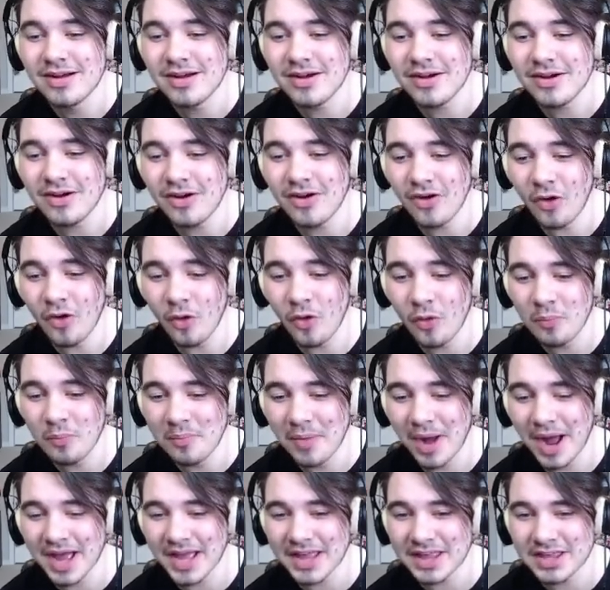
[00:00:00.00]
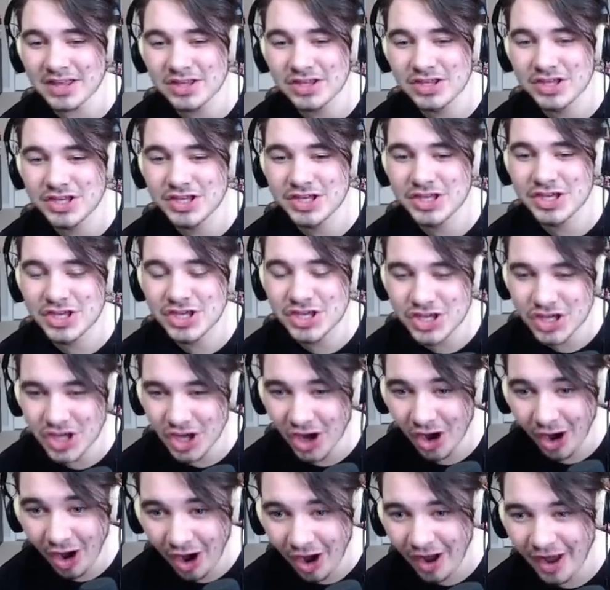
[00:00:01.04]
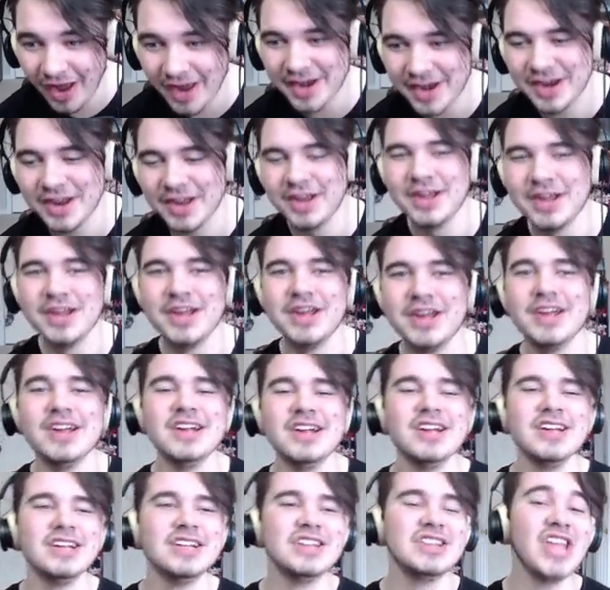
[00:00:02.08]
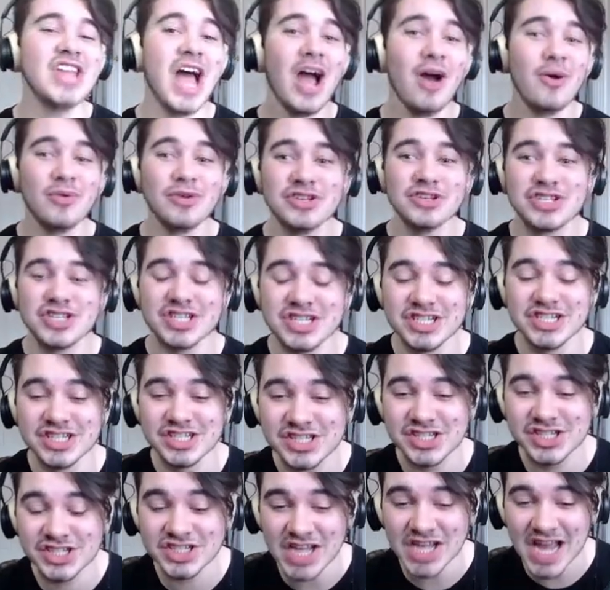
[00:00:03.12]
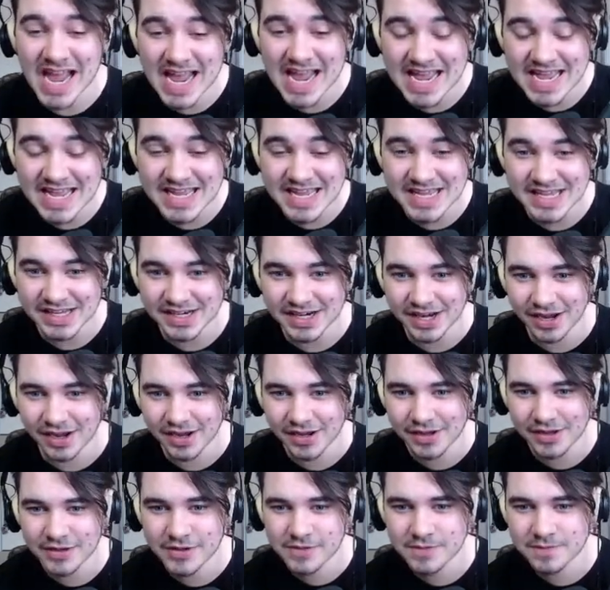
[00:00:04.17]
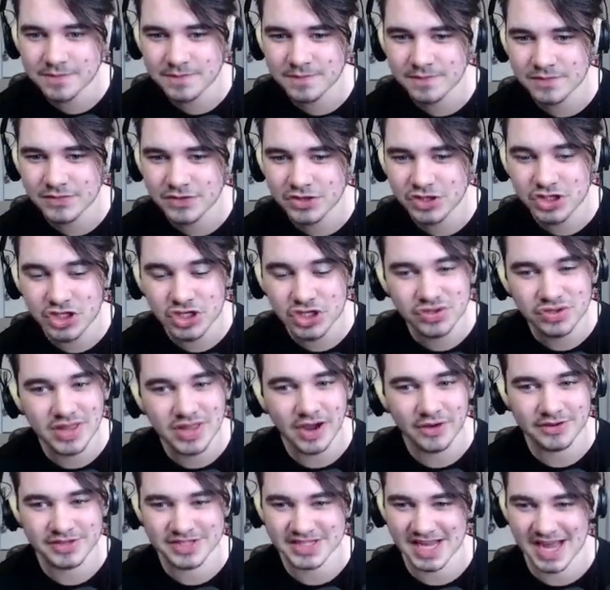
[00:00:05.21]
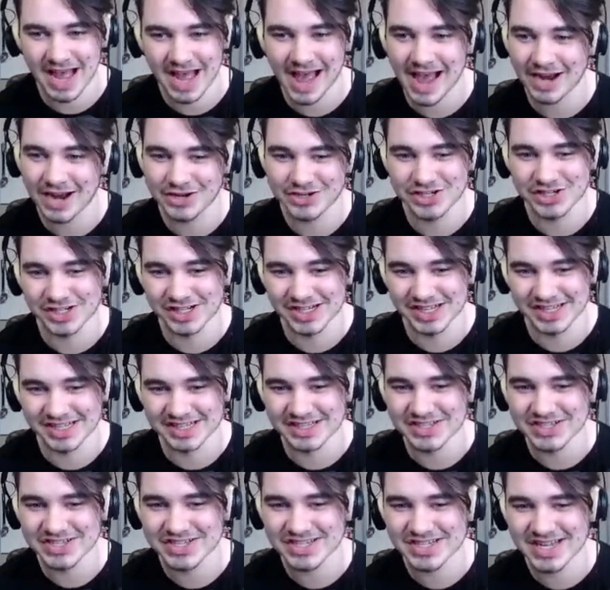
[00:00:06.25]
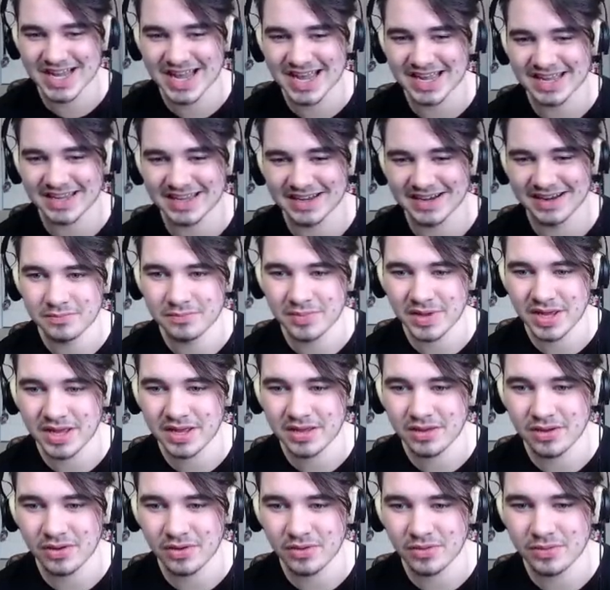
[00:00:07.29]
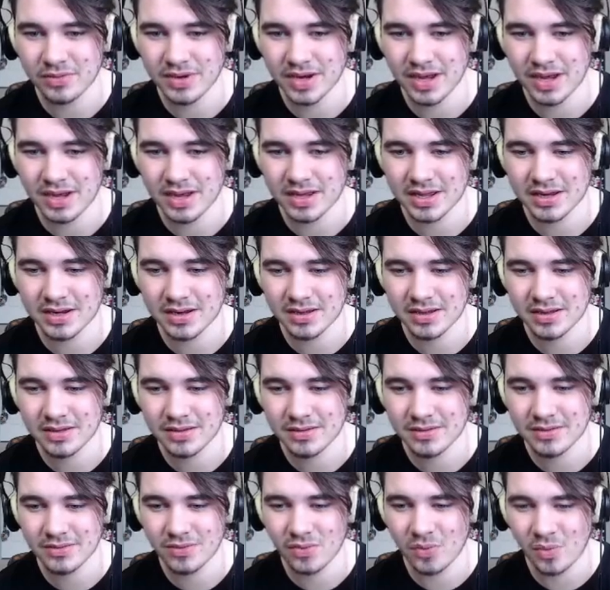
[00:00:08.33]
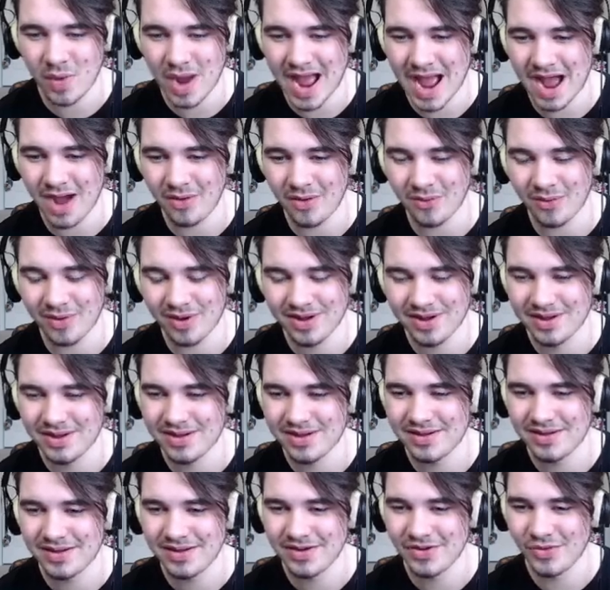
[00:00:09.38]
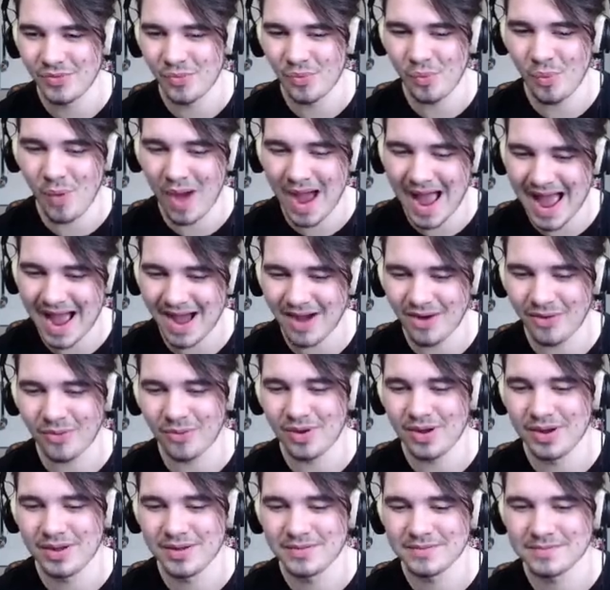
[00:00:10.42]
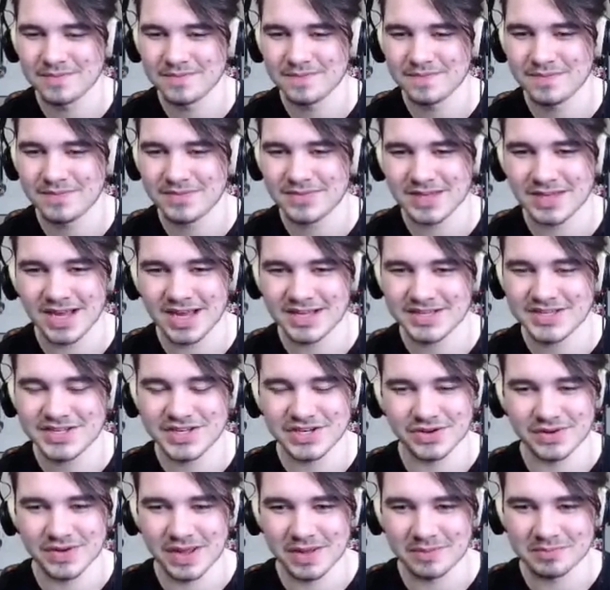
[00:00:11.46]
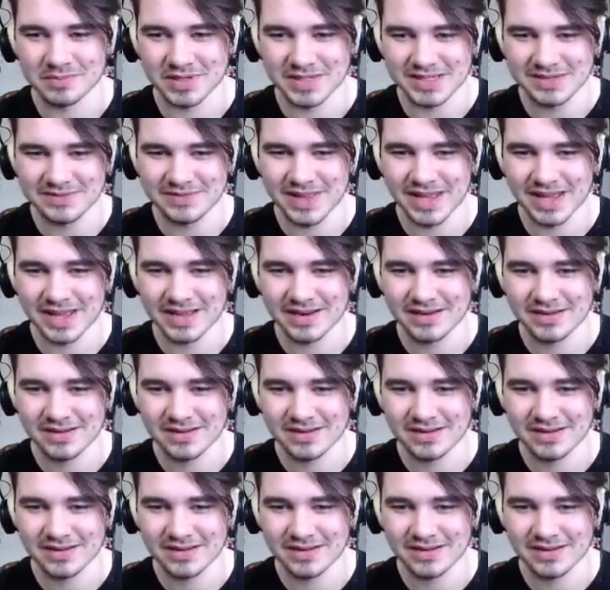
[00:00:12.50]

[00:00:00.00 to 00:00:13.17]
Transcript: Oh my god! That was insane! Dude, that was actually insane. Bay oh nine. Wow. Wow. I still can't believe that.